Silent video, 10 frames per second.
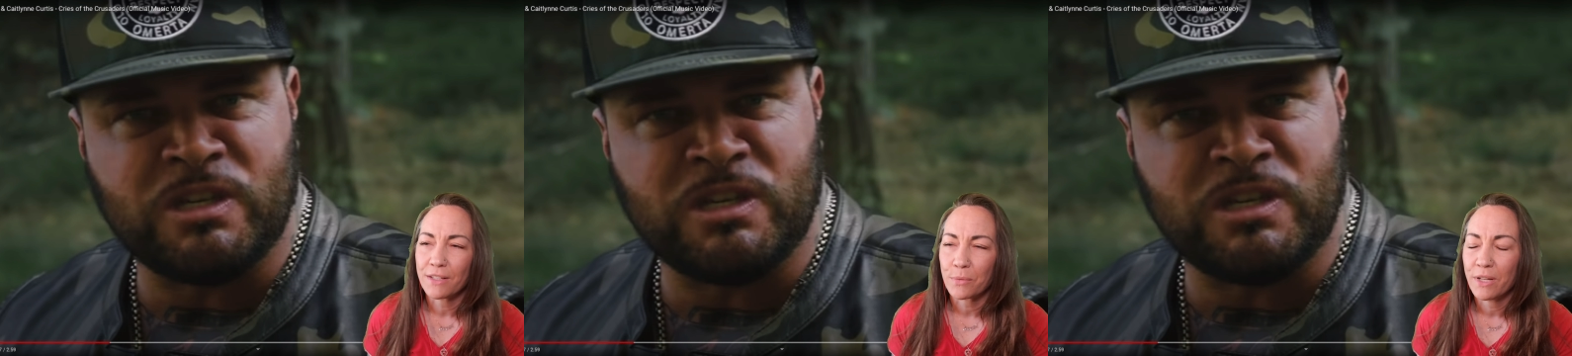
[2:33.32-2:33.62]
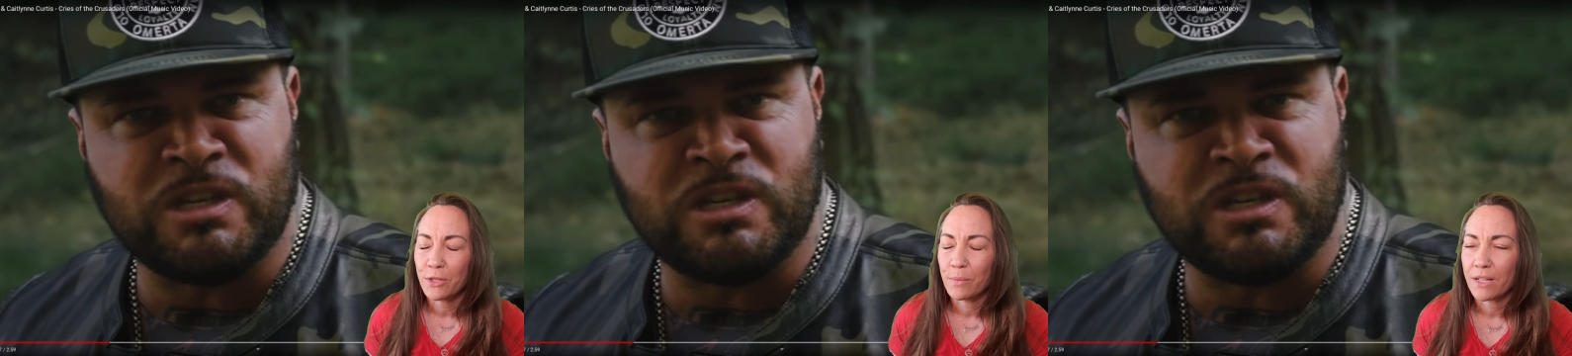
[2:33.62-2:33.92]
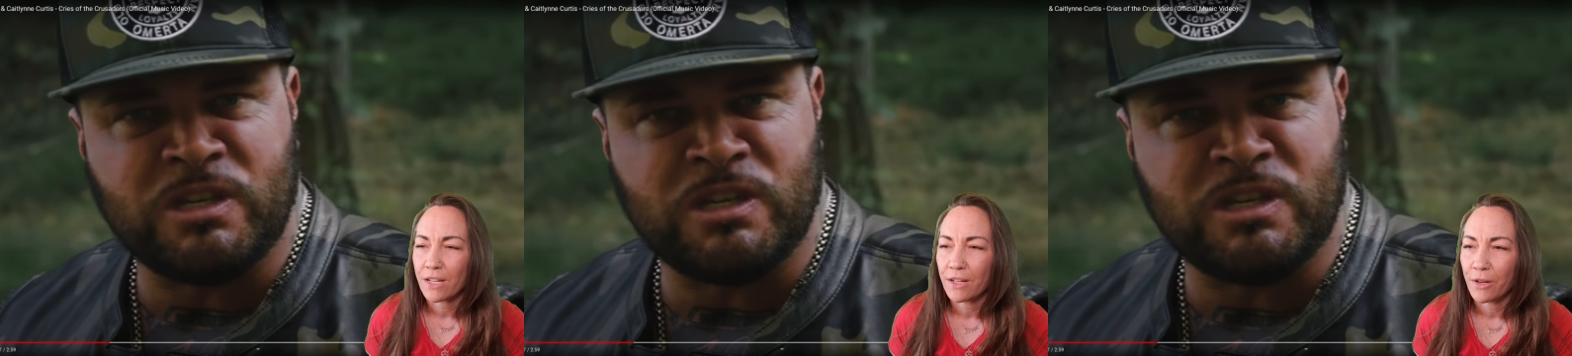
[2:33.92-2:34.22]
Speaker 1: this way too
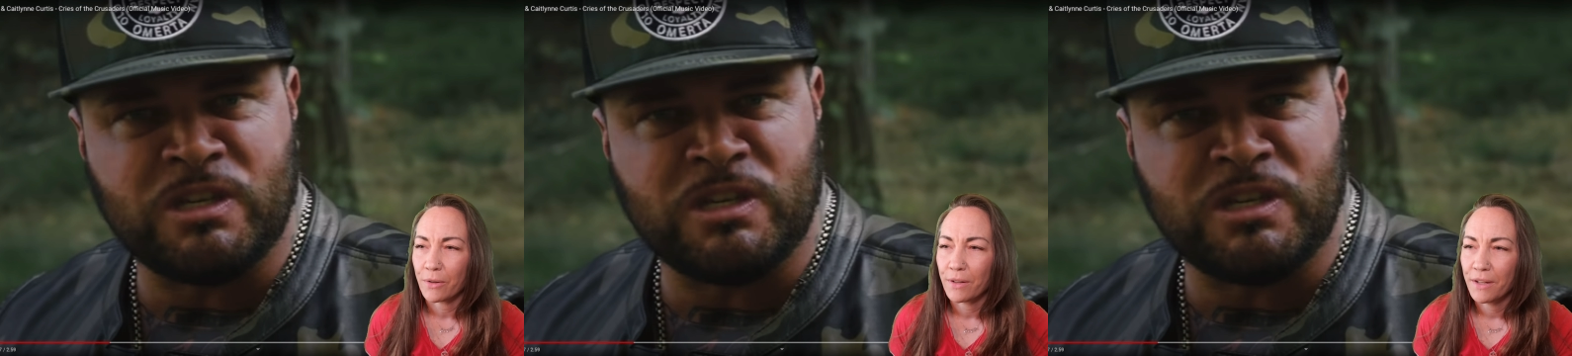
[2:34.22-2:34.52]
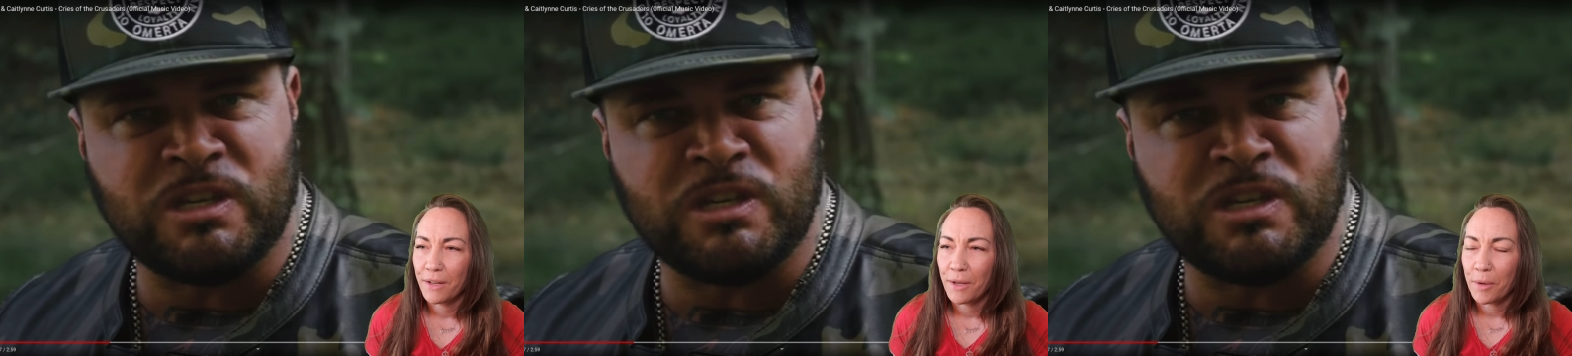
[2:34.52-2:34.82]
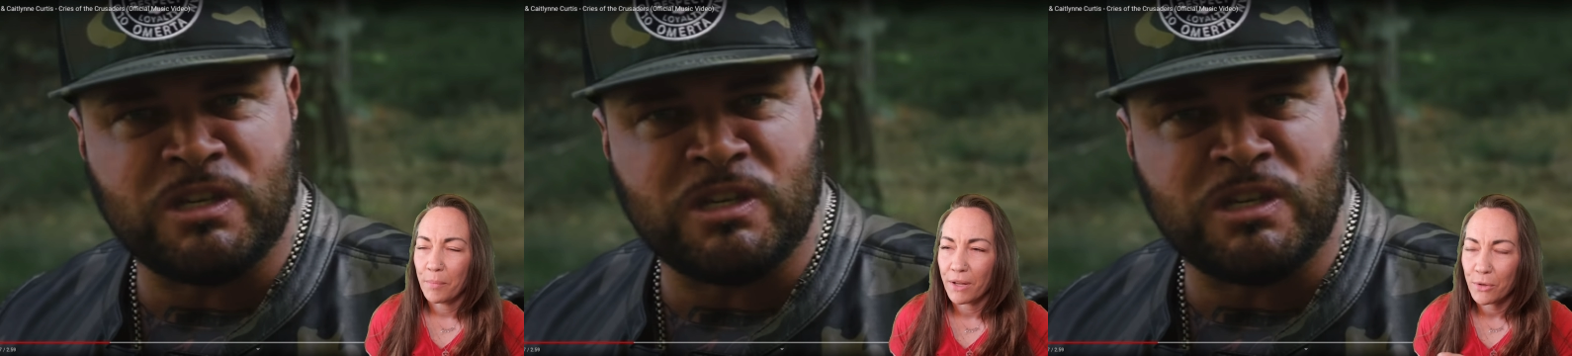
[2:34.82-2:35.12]
much, I know.
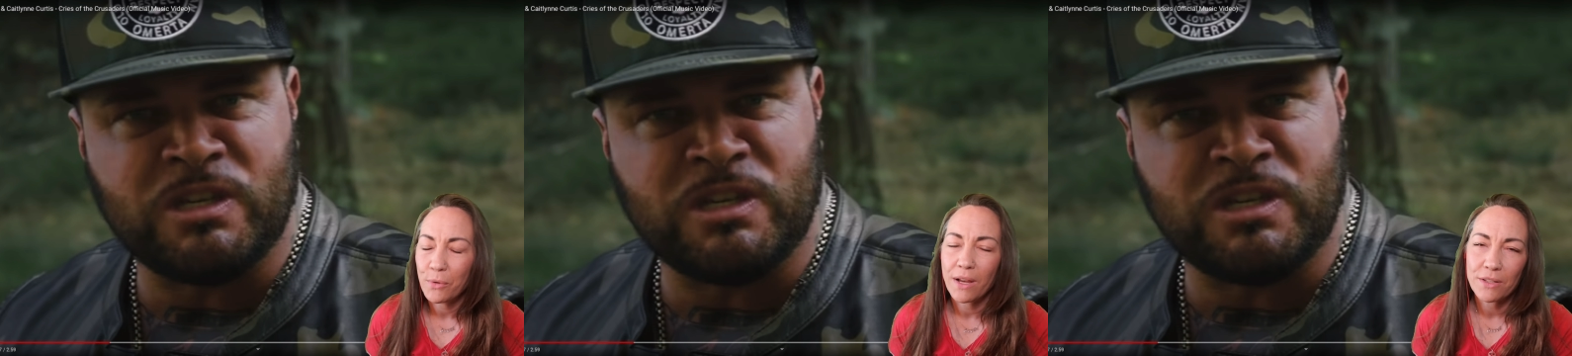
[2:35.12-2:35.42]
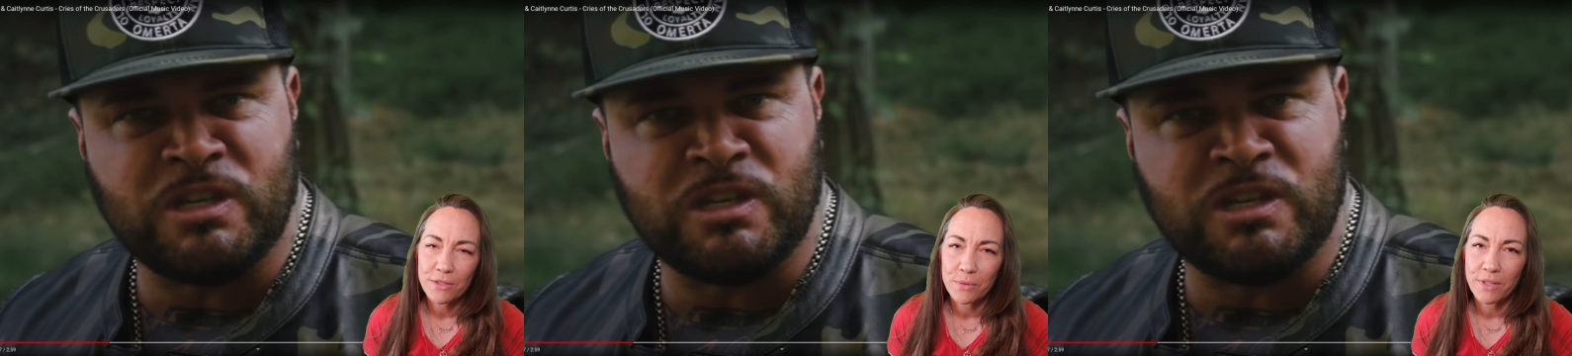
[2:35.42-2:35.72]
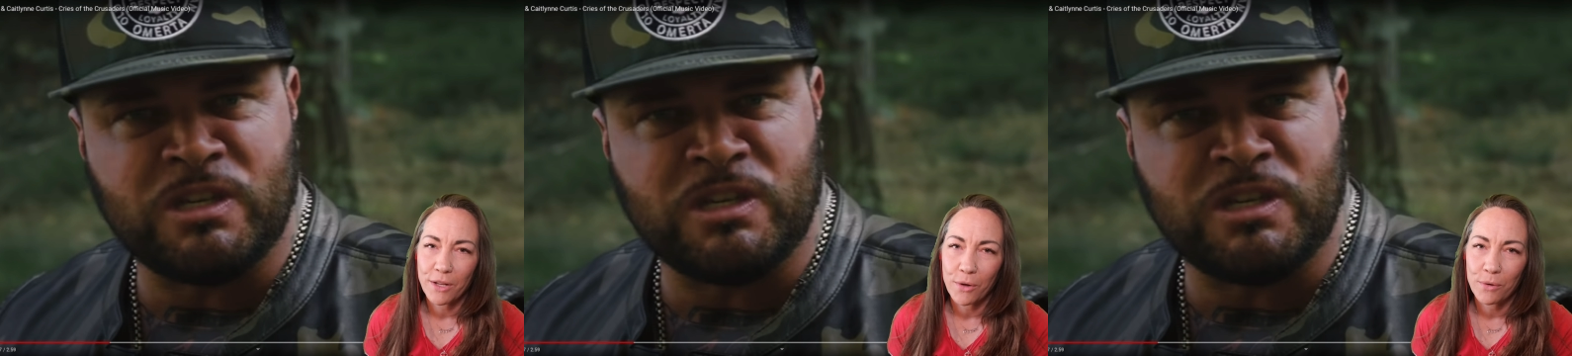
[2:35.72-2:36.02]
But who else do we
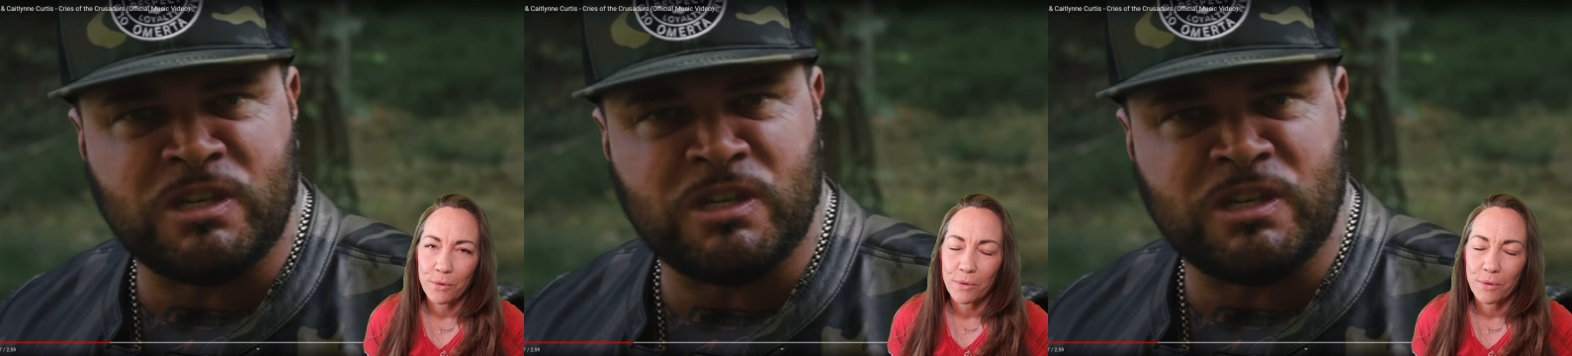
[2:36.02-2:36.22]
know